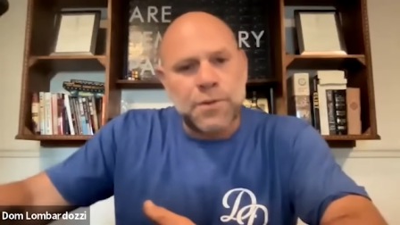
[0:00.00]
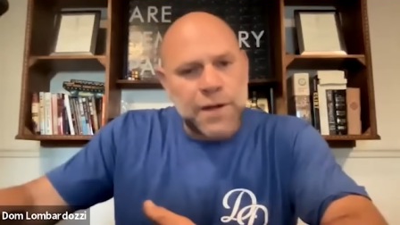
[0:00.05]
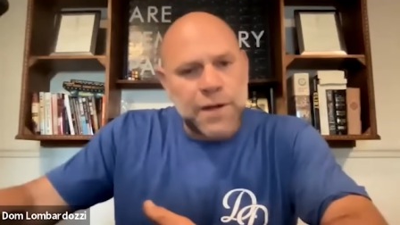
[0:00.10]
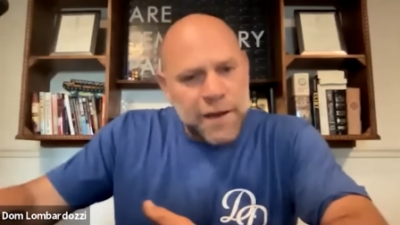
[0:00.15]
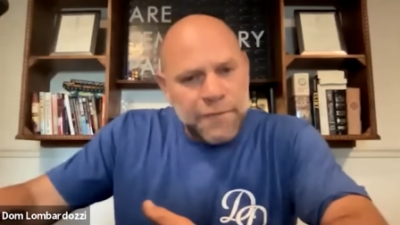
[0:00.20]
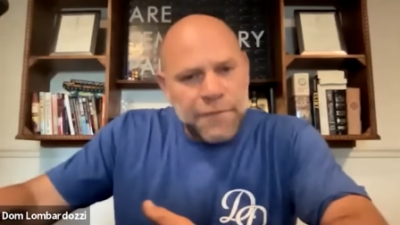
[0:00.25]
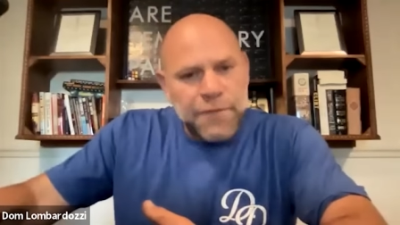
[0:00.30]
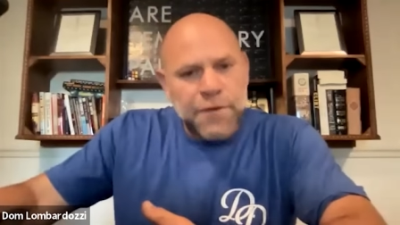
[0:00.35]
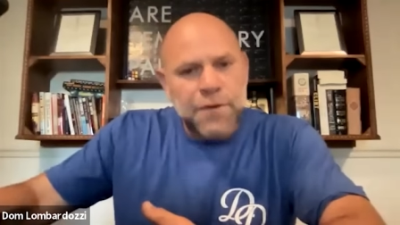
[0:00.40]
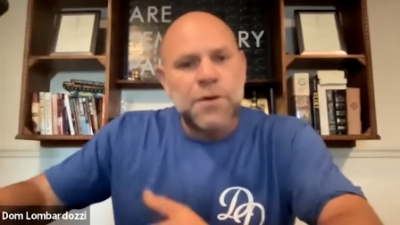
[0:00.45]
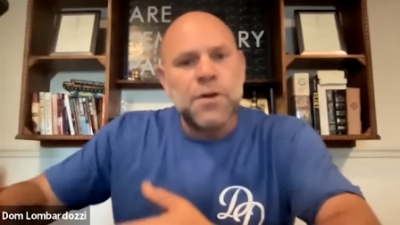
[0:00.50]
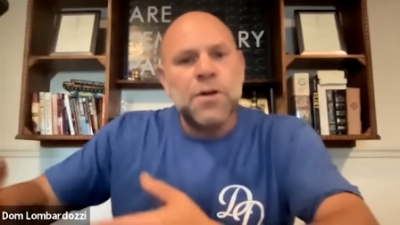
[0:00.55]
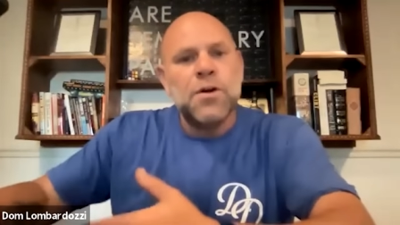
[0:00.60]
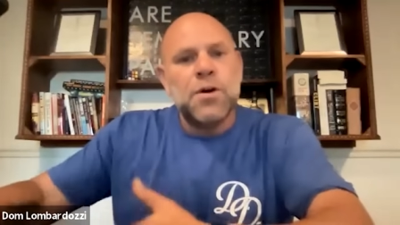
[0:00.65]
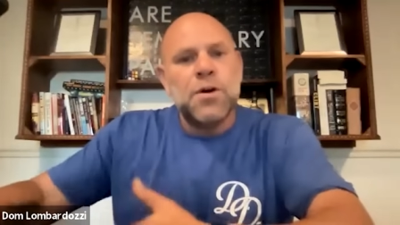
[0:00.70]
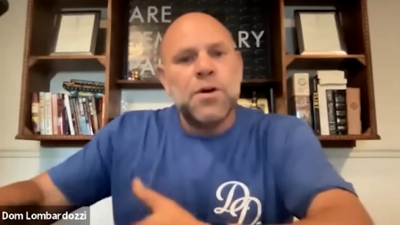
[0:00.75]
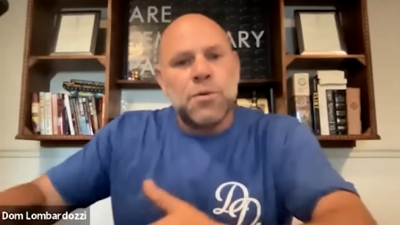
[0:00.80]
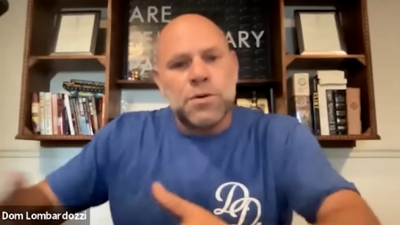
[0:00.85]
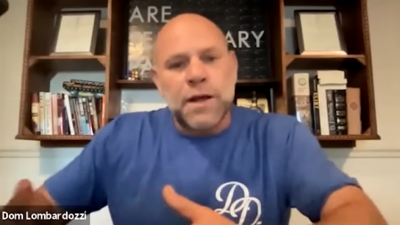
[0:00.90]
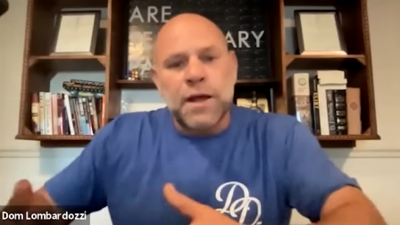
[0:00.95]
whatever.
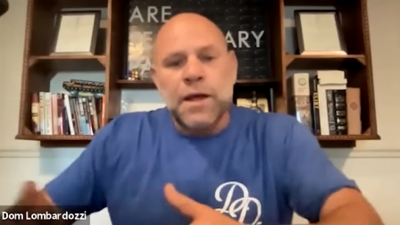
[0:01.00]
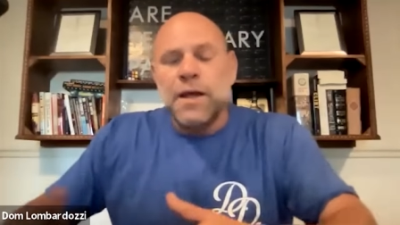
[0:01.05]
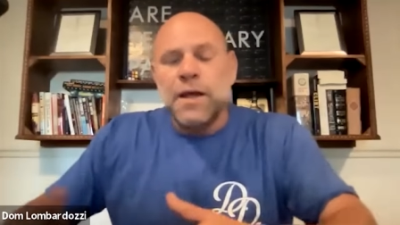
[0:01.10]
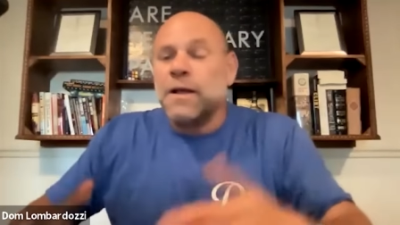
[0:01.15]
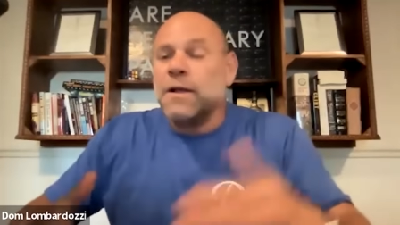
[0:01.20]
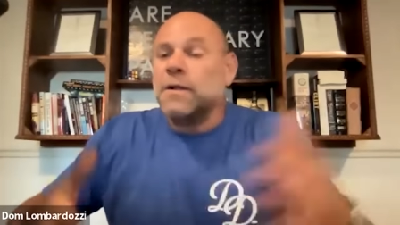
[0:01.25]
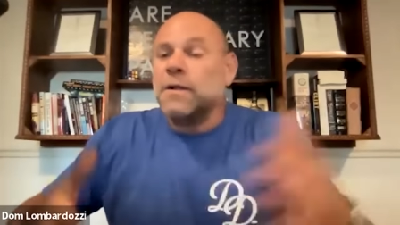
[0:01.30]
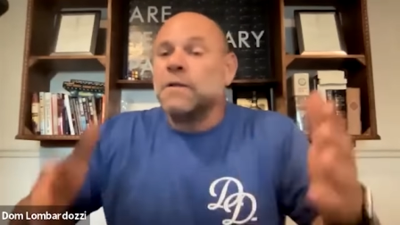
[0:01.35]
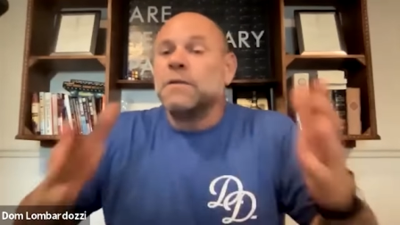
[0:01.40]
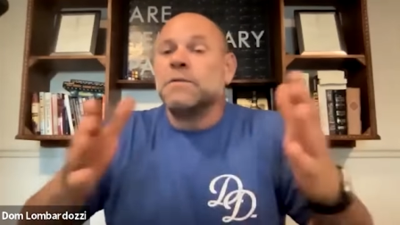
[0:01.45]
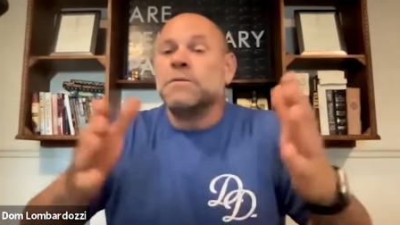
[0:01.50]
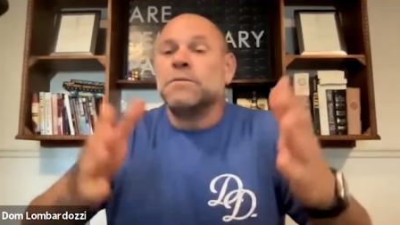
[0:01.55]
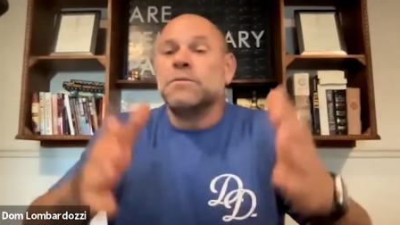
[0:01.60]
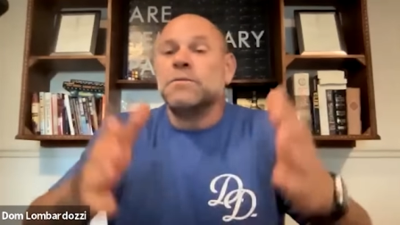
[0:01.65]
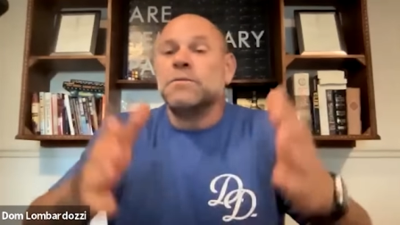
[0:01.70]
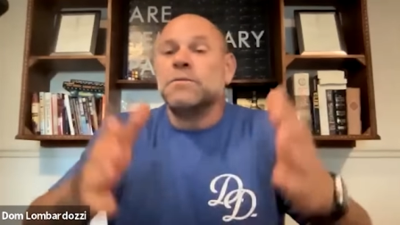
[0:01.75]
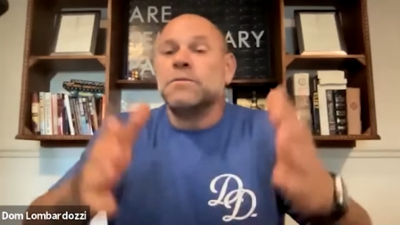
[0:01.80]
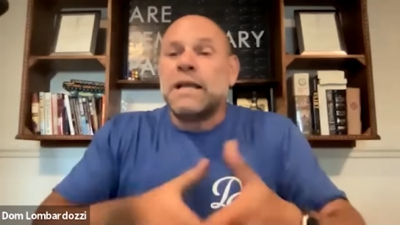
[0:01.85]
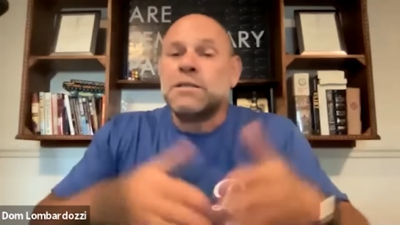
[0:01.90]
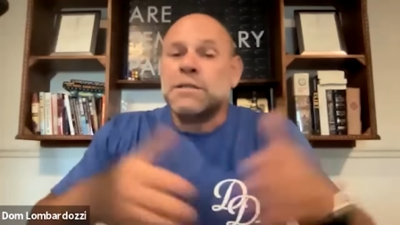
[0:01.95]

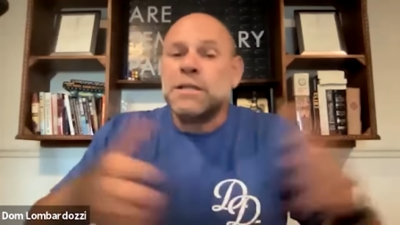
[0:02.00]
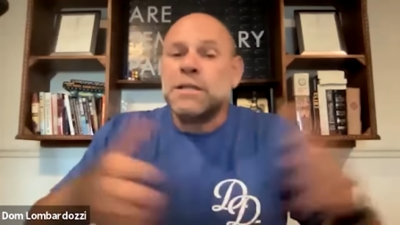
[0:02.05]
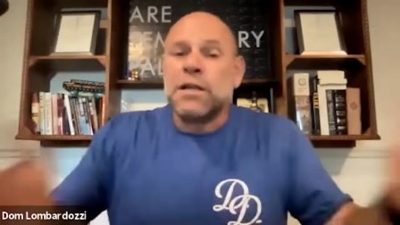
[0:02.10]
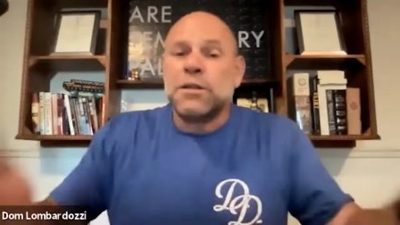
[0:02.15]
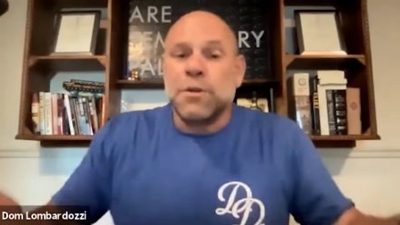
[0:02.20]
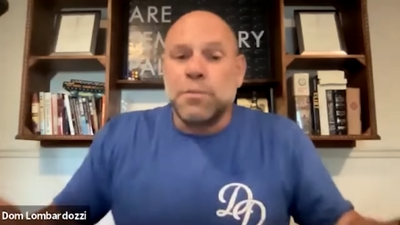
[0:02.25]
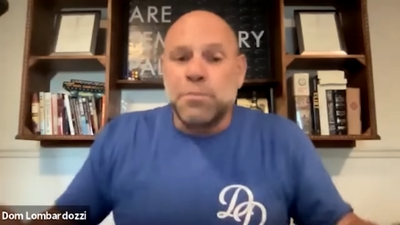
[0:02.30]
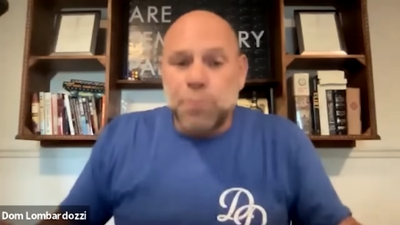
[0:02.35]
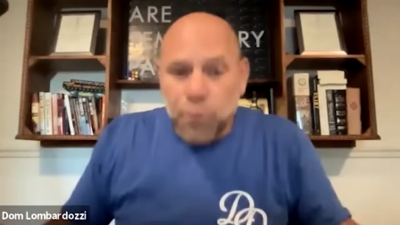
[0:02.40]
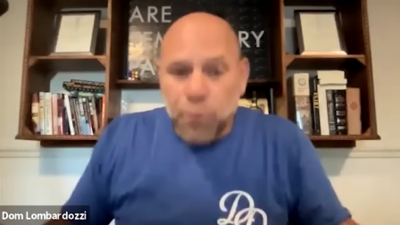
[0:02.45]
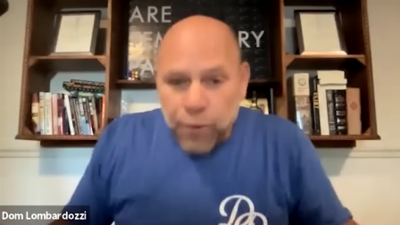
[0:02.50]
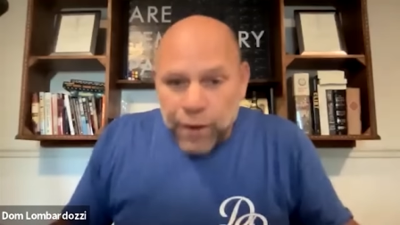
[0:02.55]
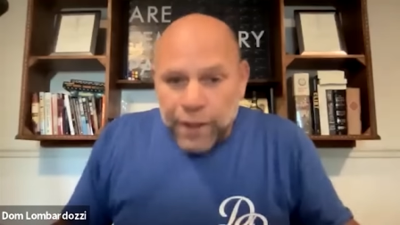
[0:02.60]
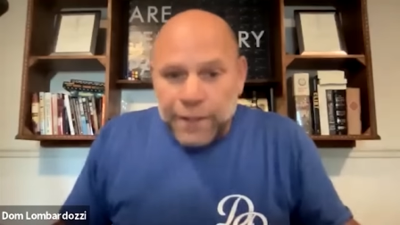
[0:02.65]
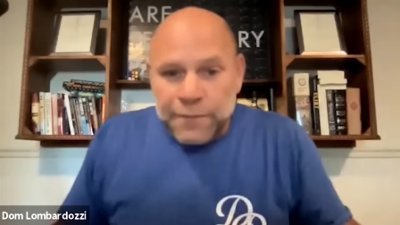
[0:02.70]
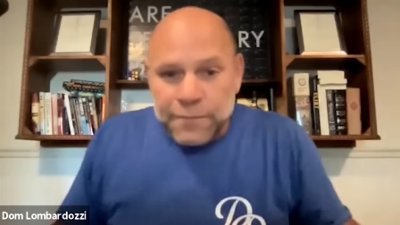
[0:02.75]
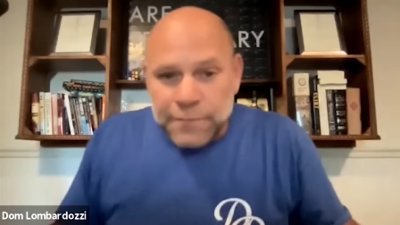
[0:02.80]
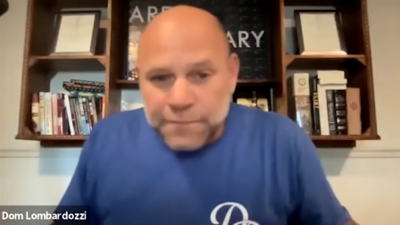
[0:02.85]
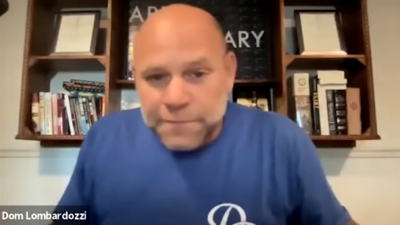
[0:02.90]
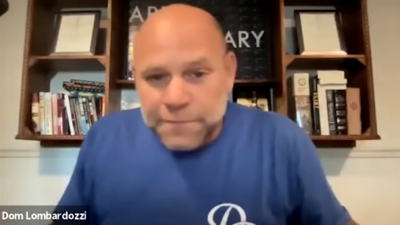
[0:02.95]
That's not the
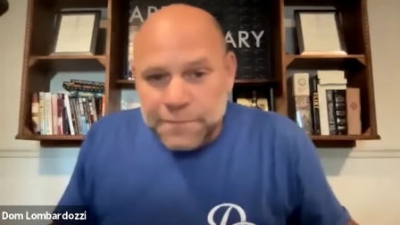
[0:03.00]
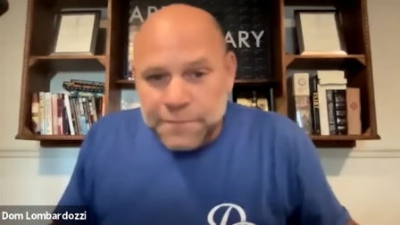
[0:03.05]
point.